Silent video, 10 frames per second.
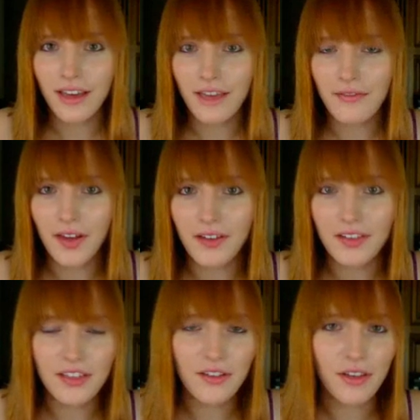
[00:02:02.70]
thing I
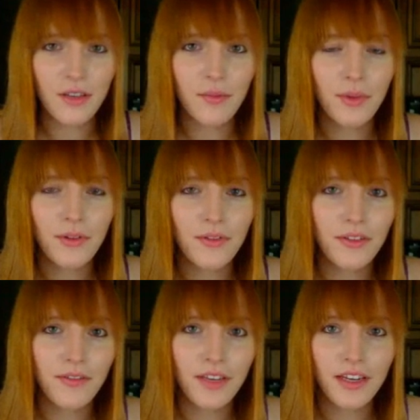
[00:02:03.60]
found is you can
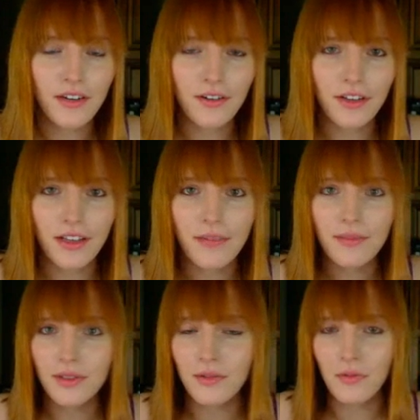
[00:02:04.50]
move the video
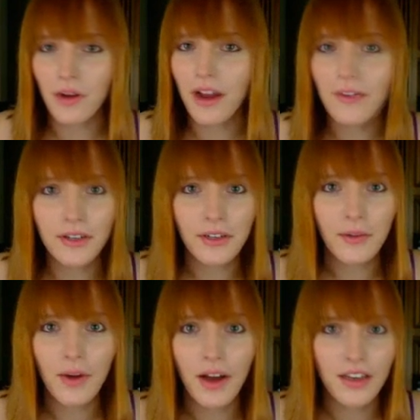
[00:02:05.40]
clips wherever
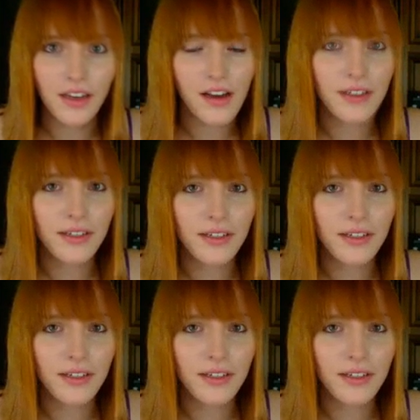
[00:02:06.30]
you want,